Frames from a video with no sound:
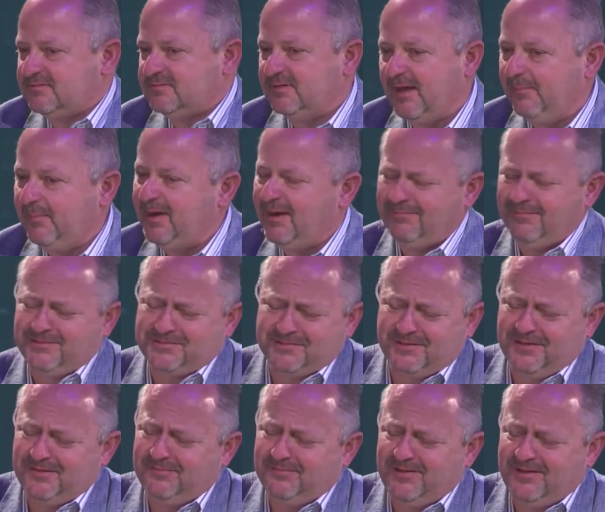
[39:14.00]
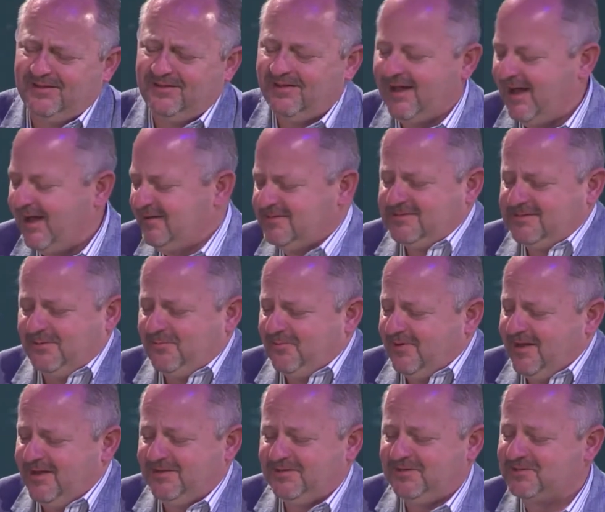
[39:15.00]
I'm not trying to be, I just think we're
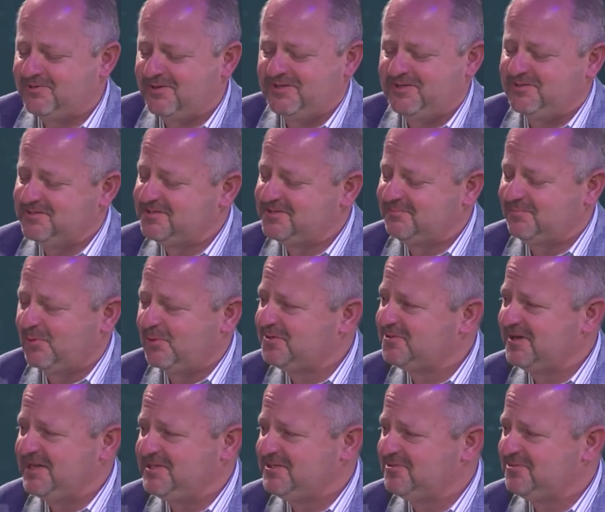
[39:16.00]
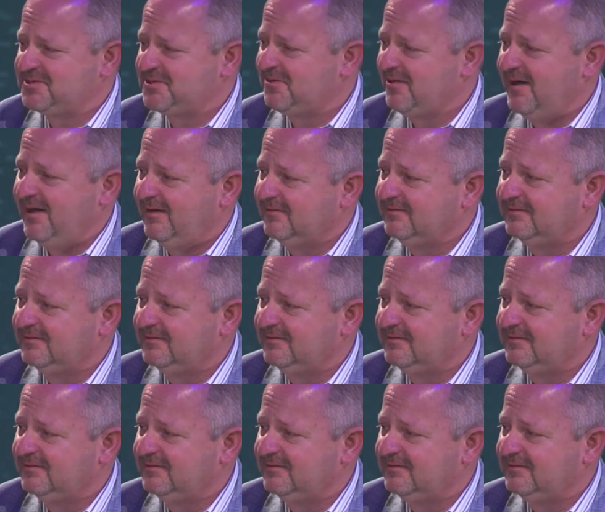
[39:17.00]
headed to more treacherous ground.